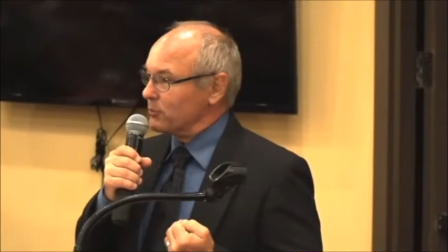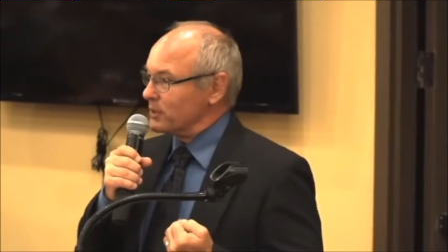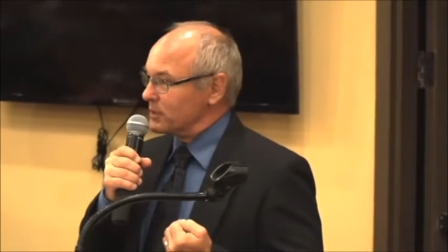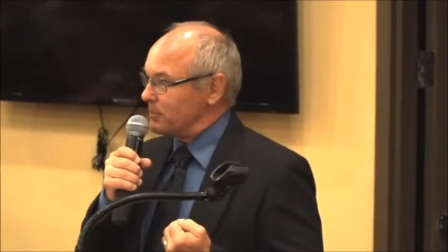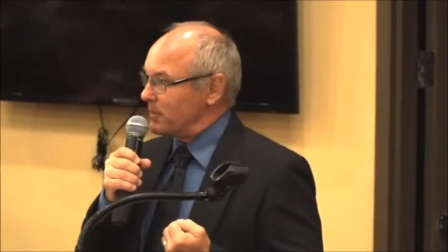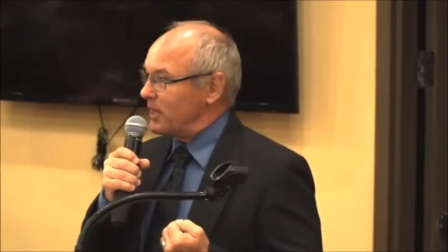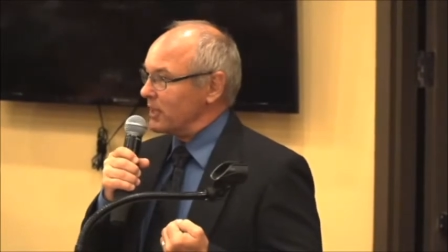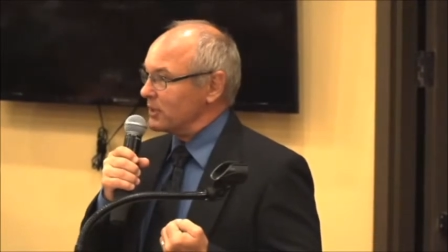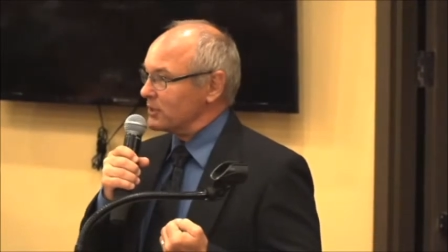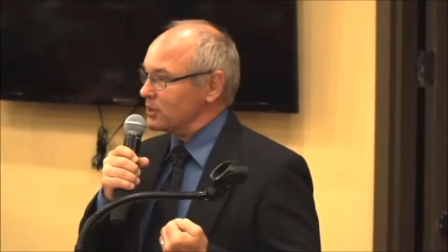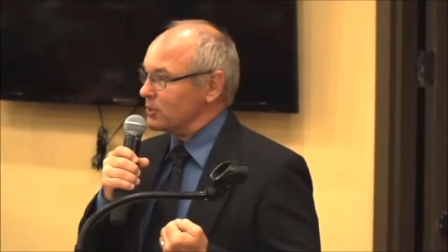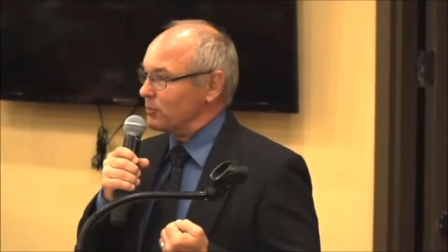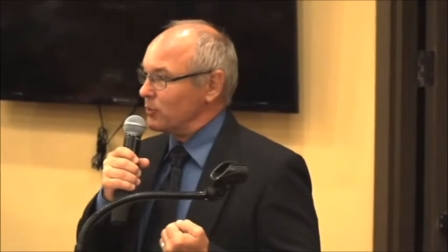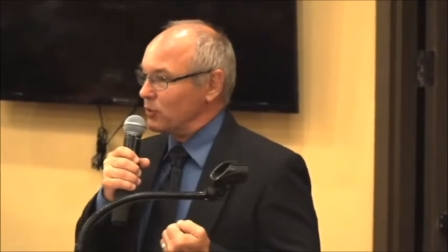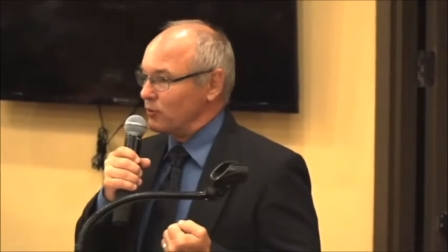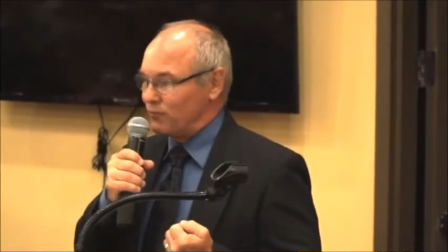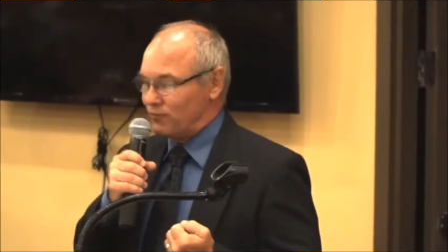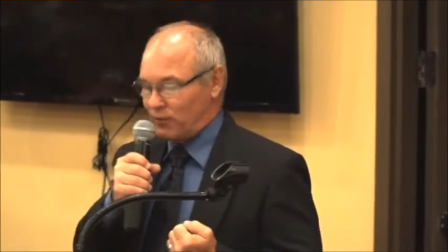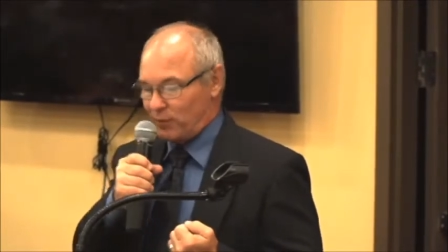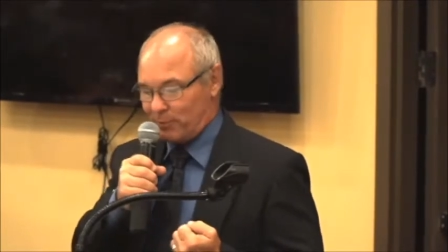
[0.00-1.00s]
responsible
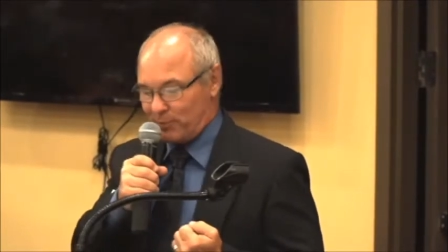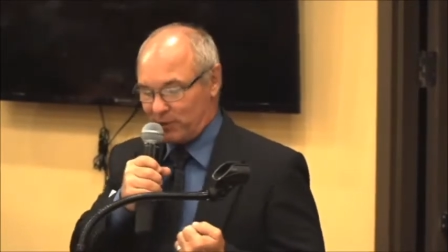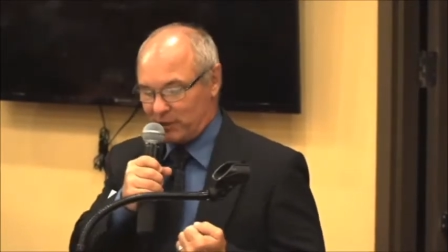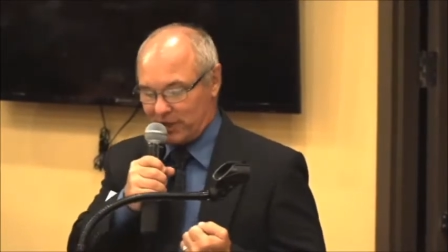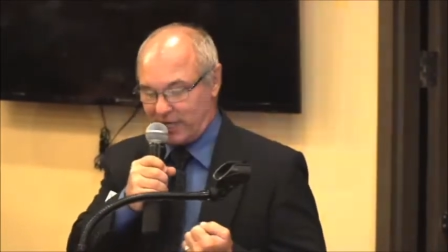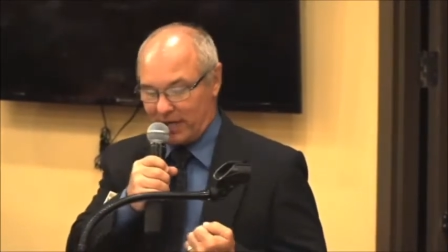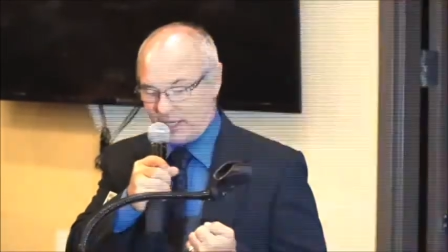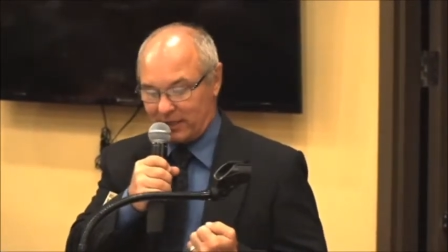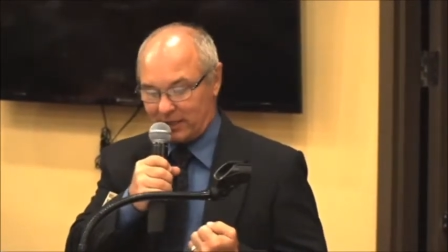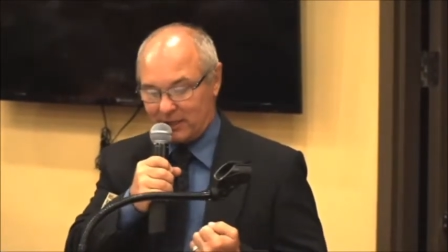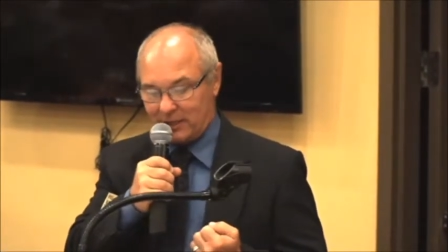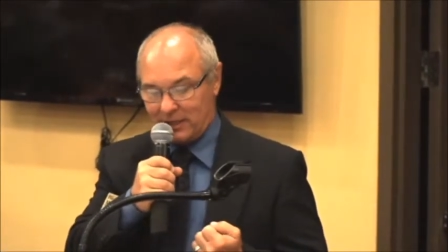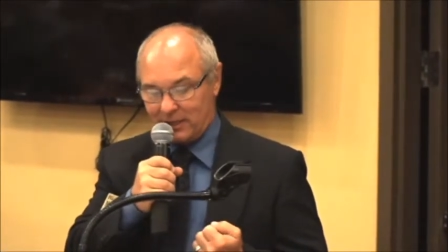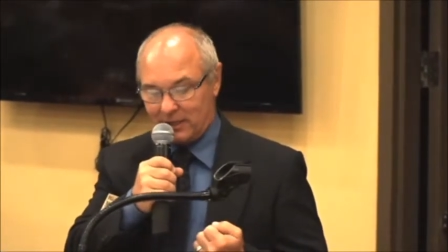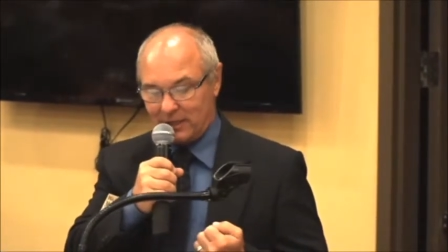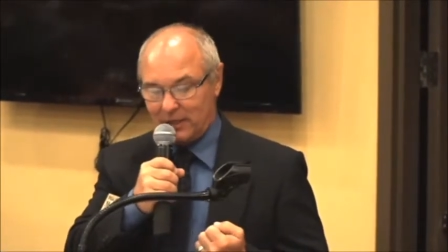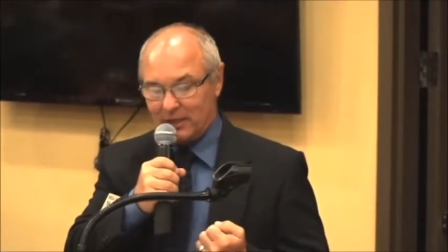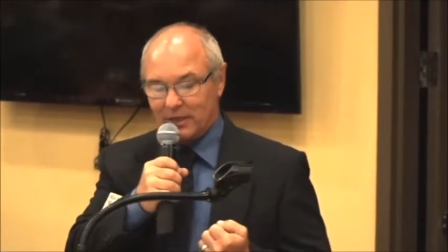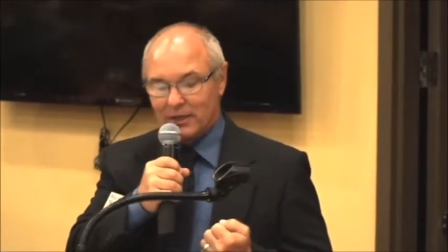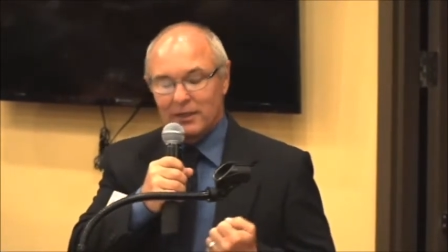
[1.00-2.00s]
for
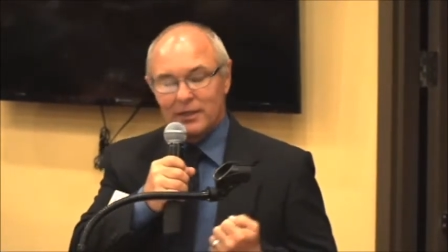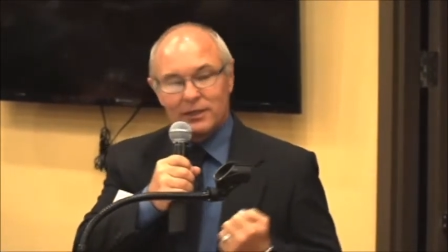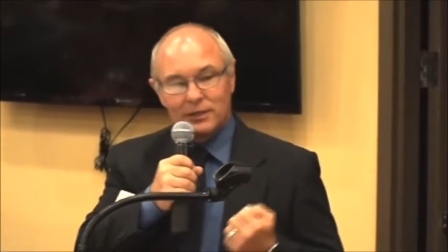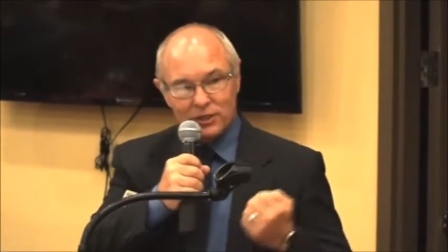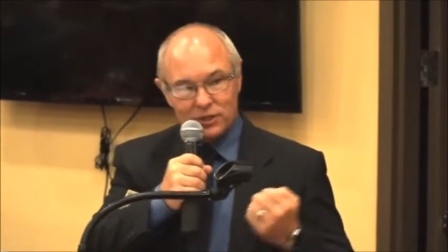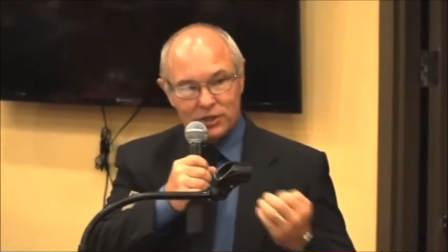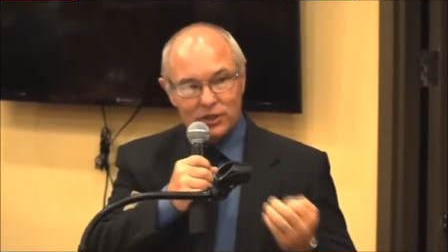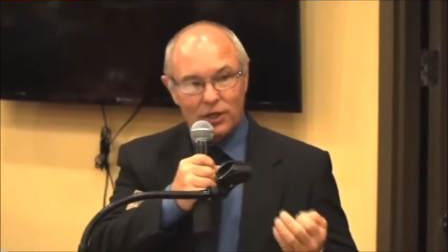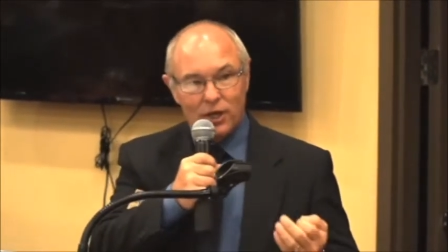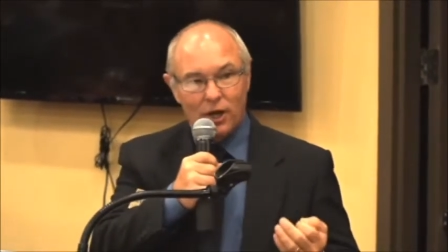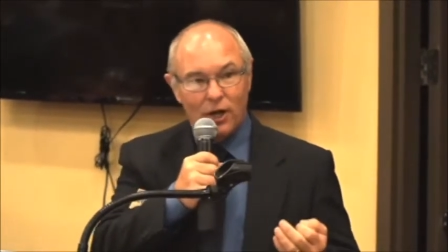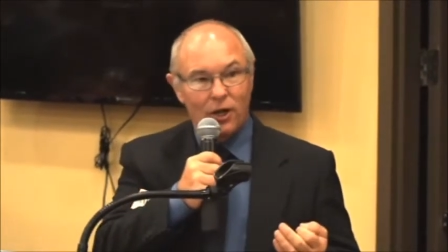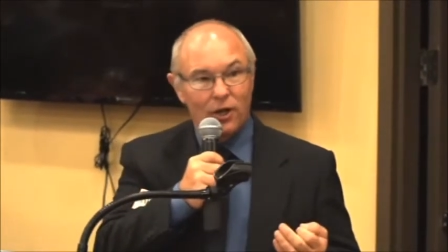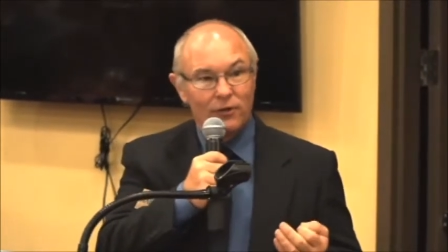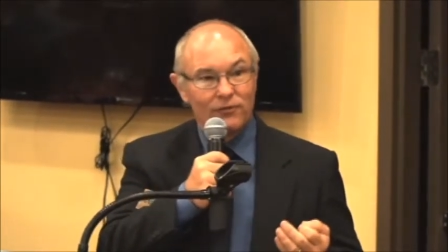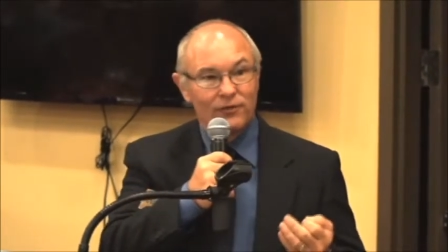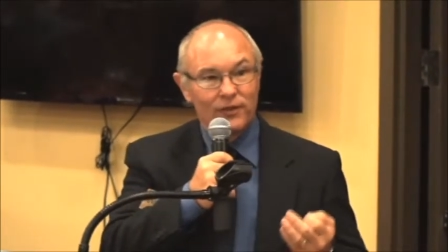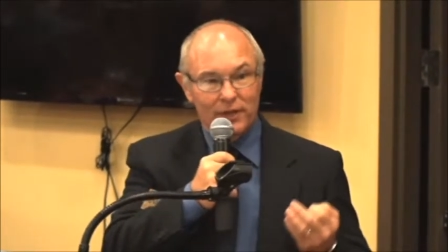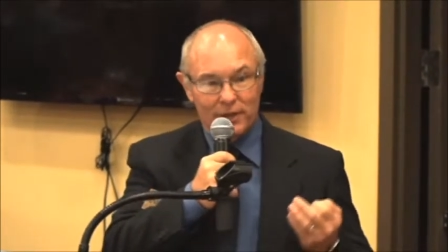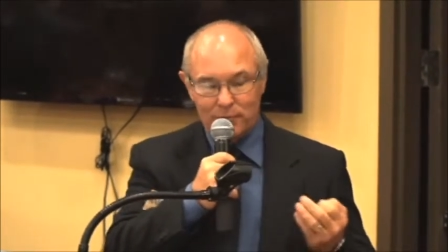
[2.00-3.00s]
protecting, to
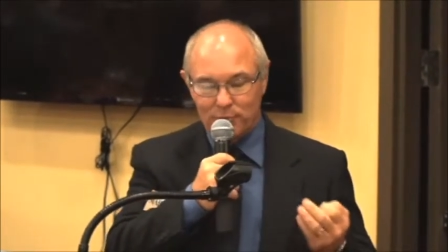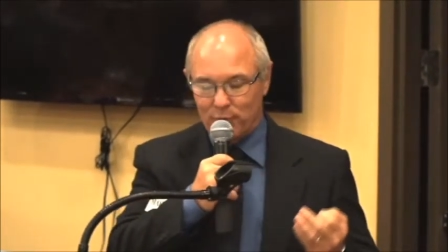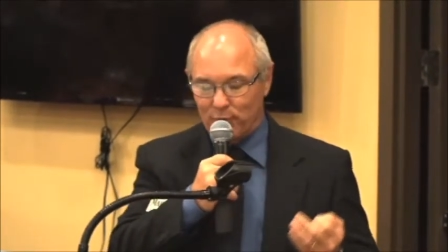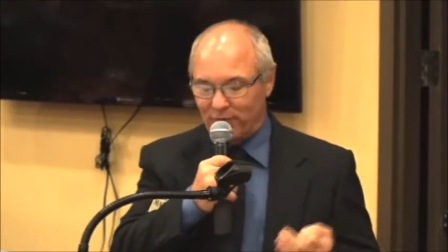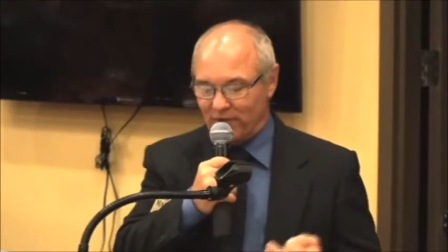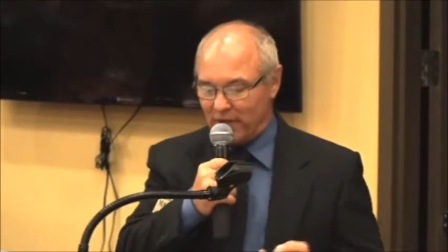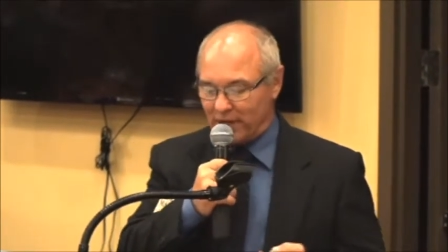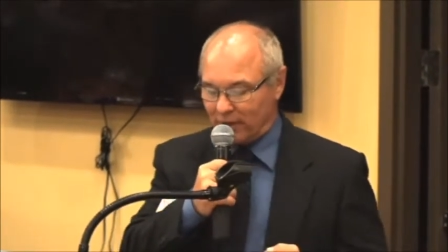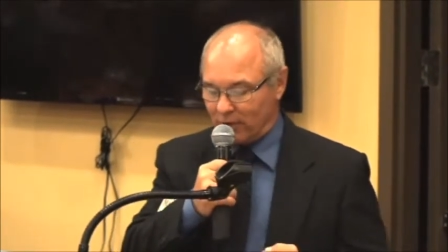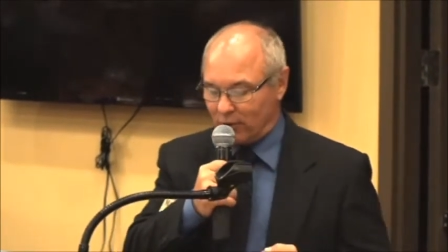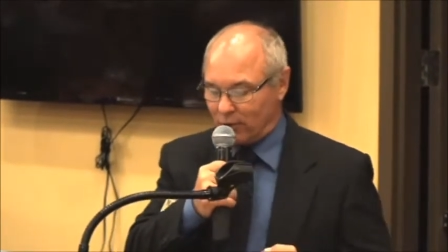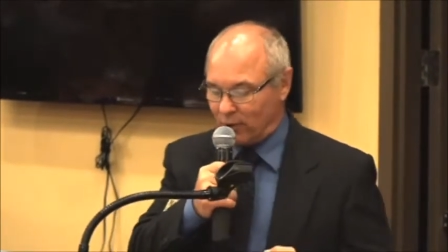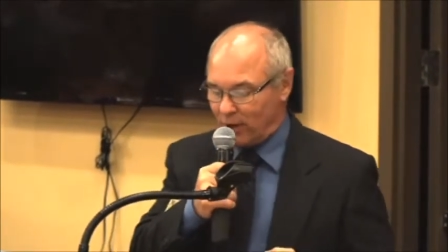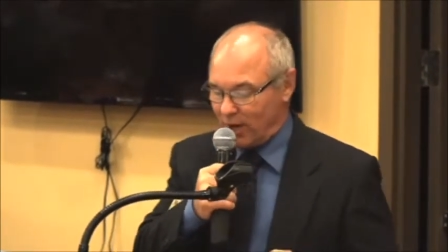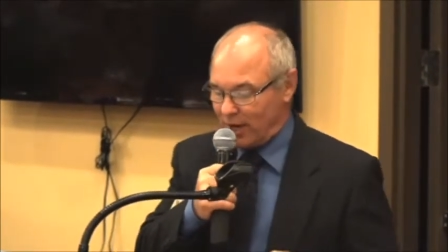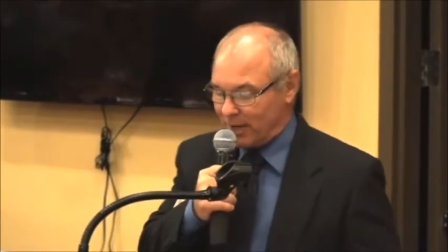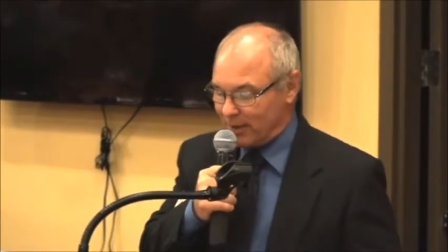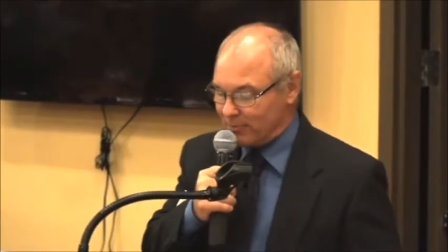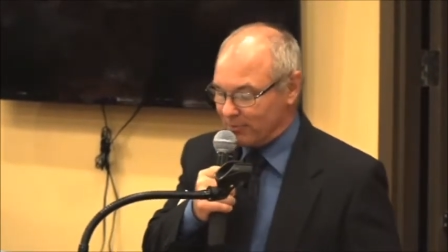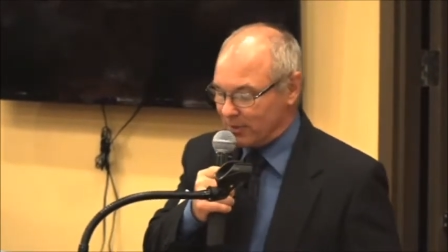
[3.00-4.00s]
solve and prevent
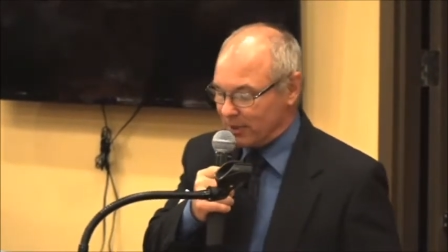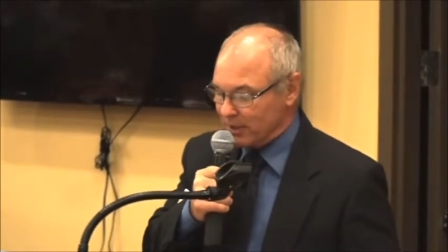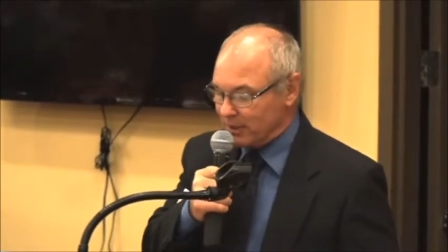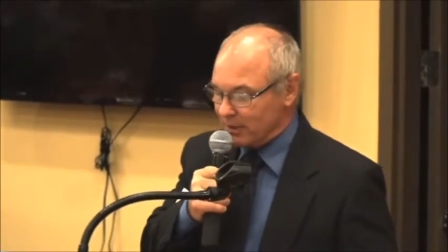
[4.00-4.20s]
crime.